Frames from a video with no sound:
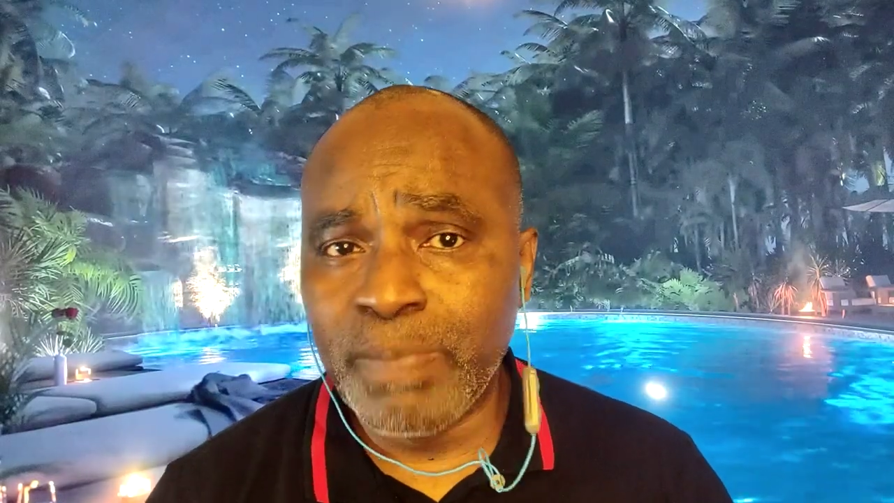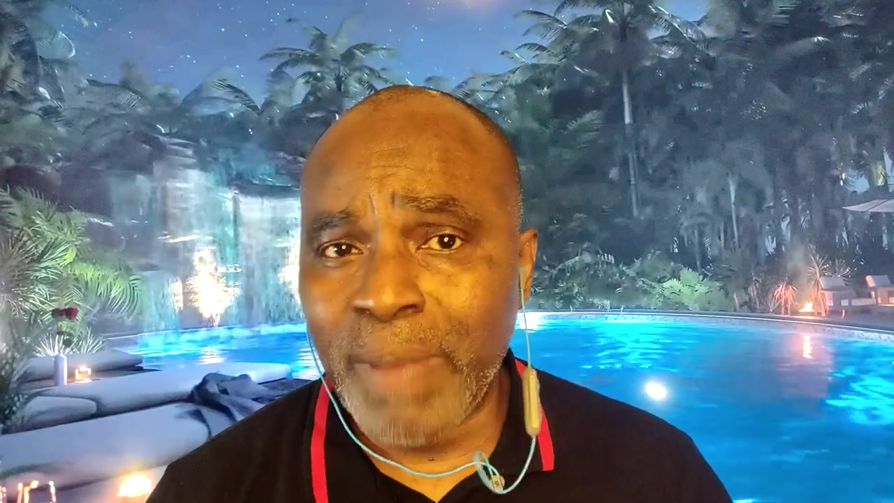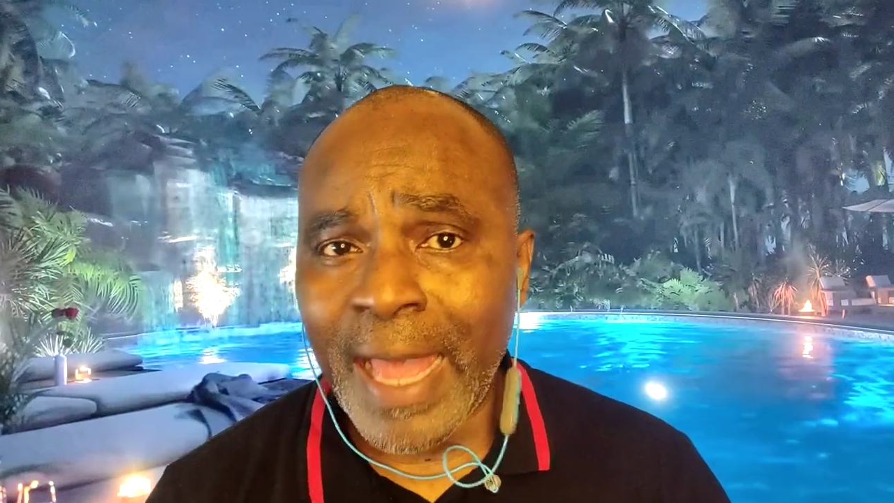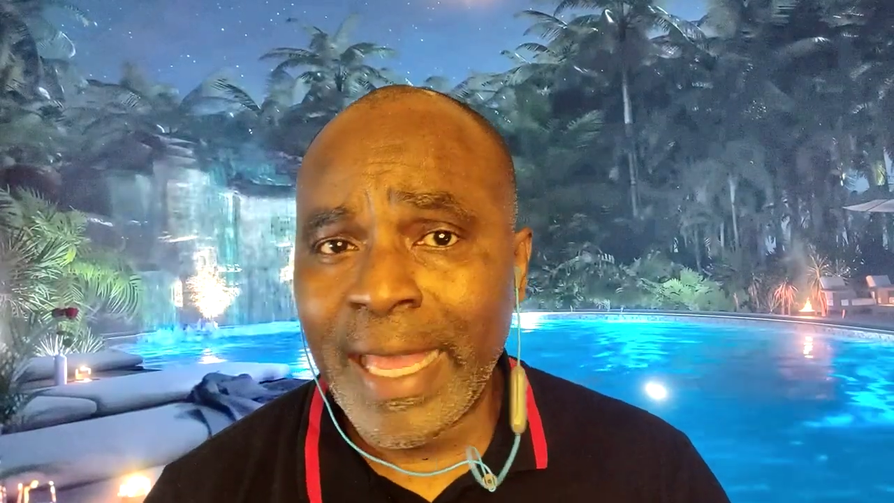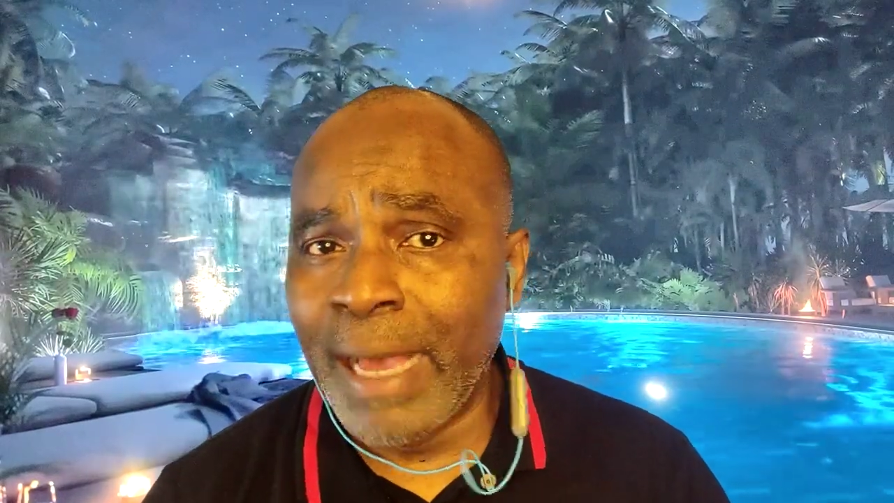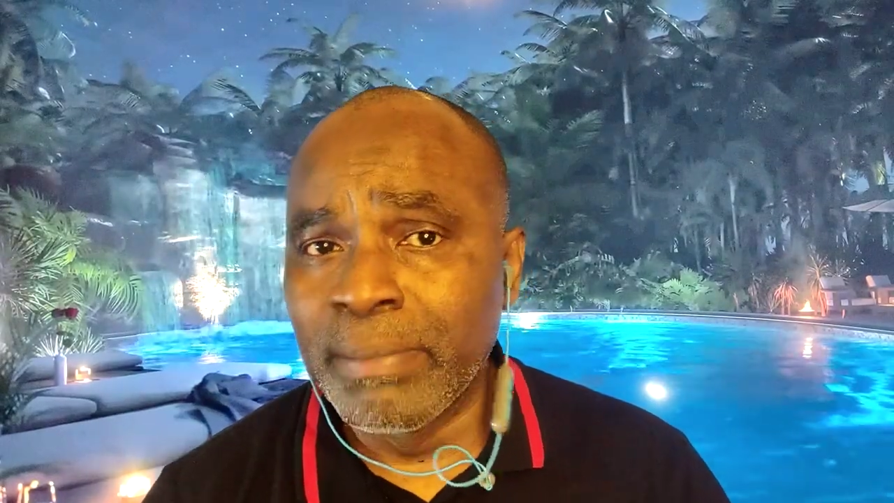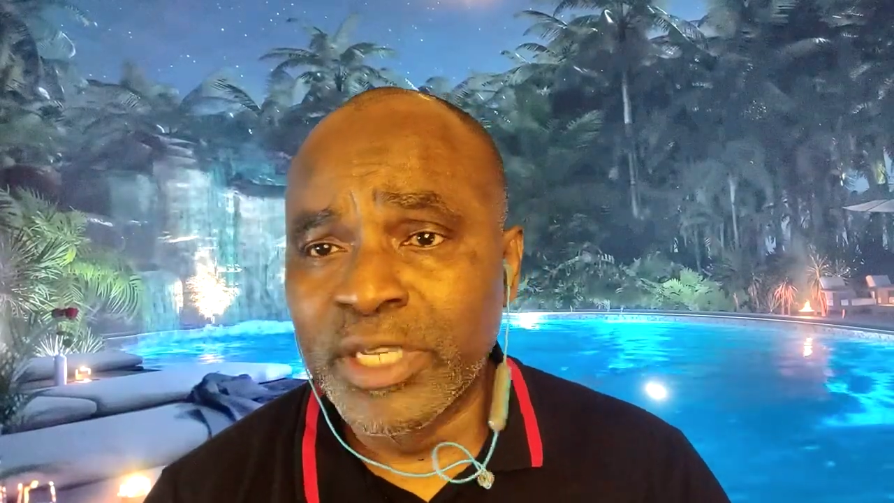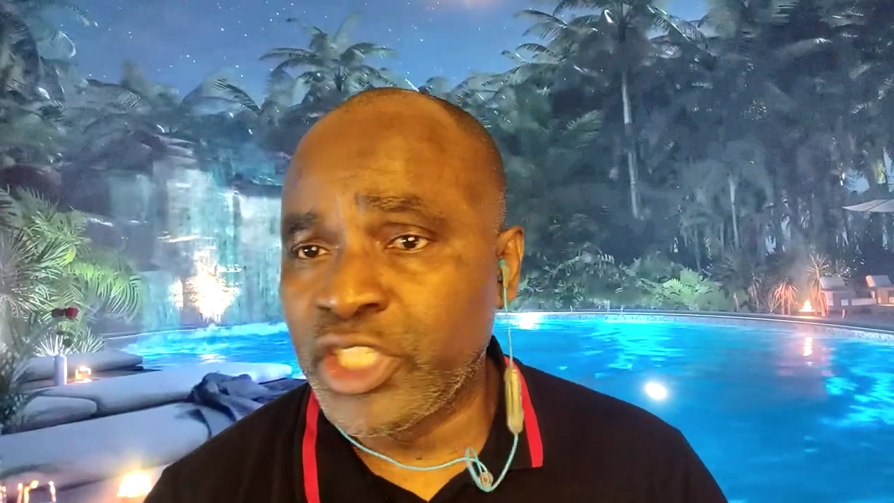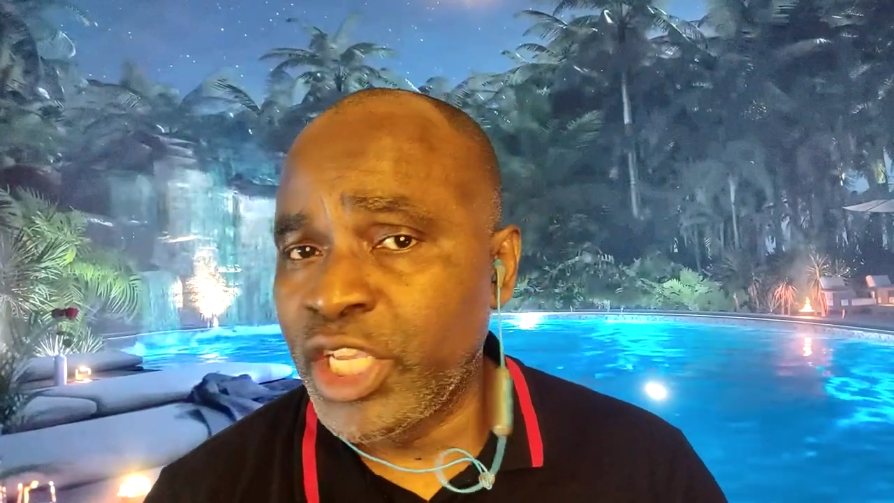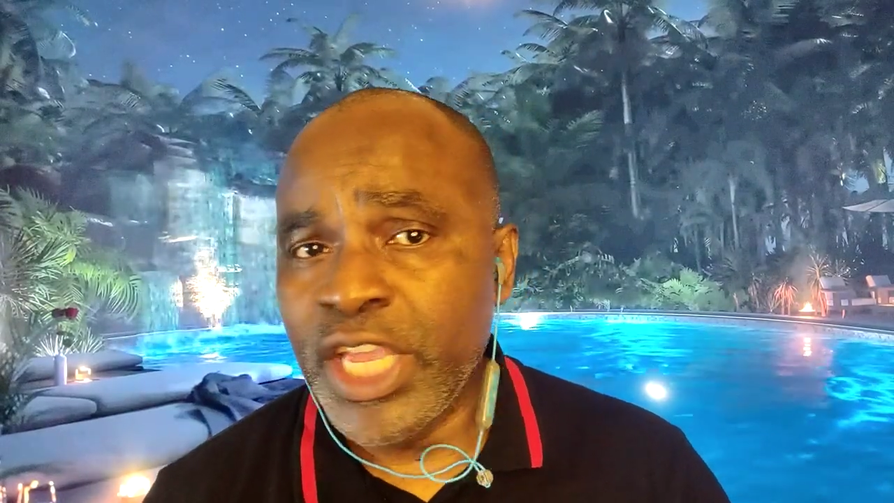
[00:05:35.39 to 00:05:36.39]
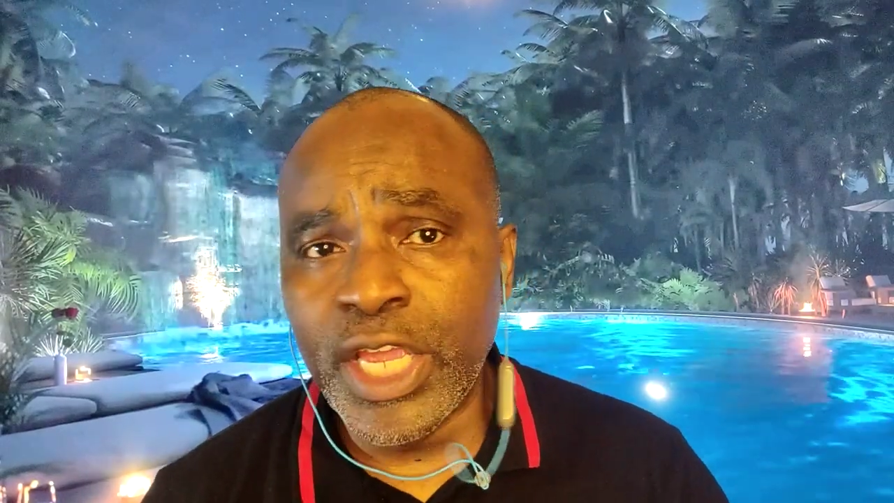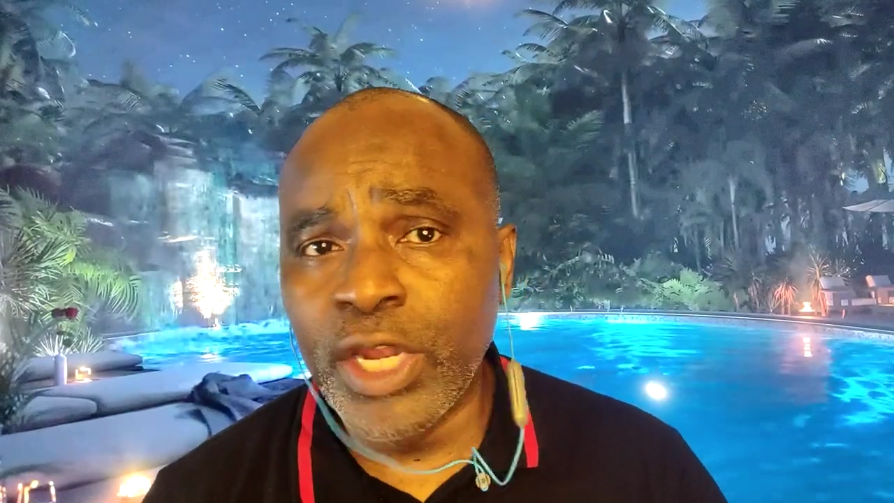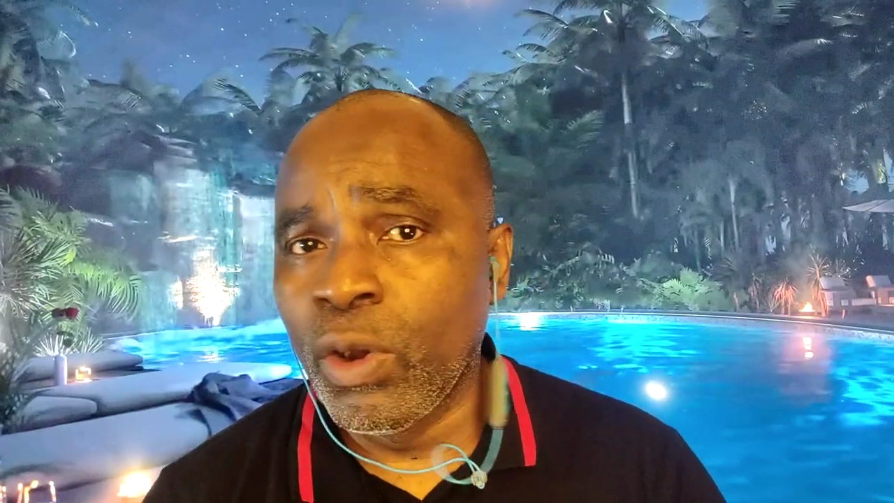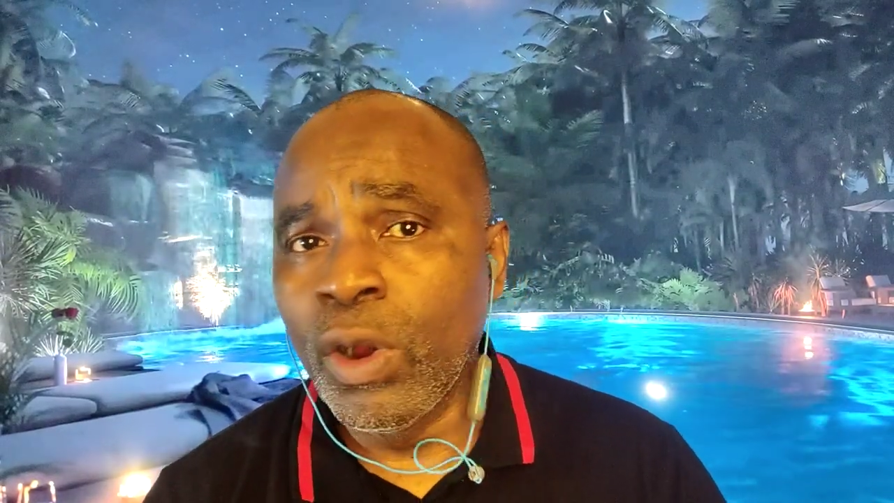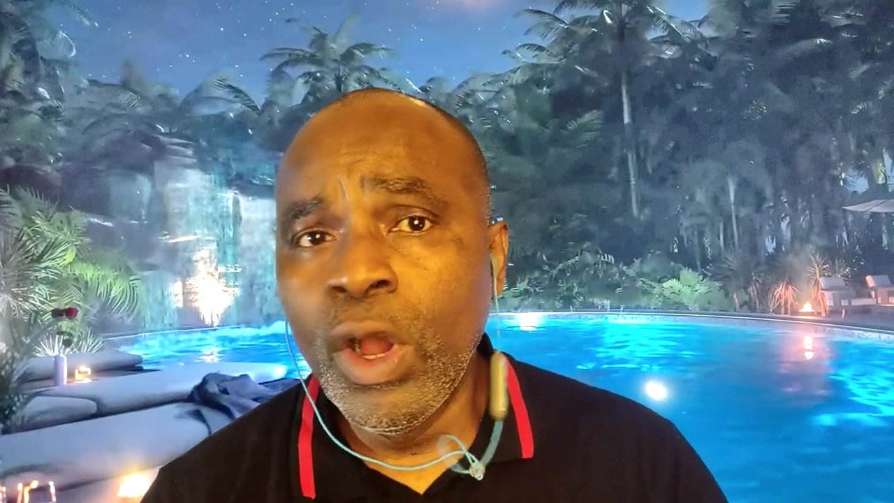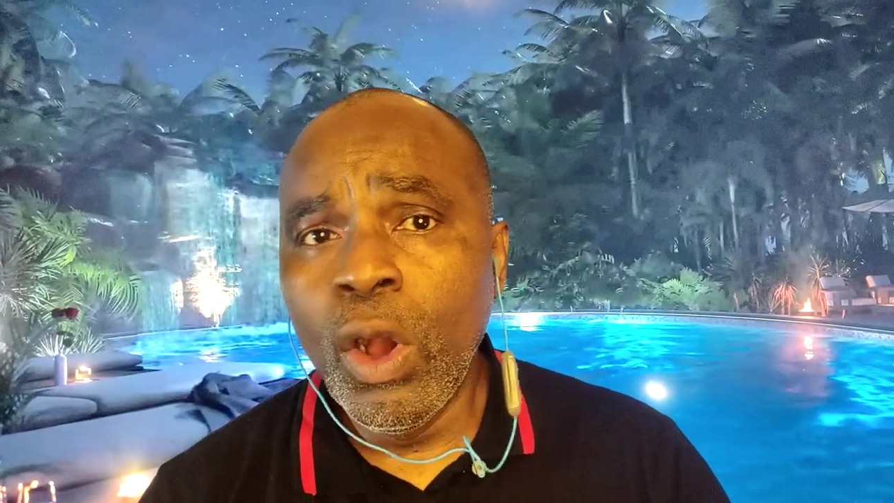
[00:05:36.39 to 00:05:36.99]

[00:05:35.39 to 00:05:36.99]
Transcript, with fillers: by a machine or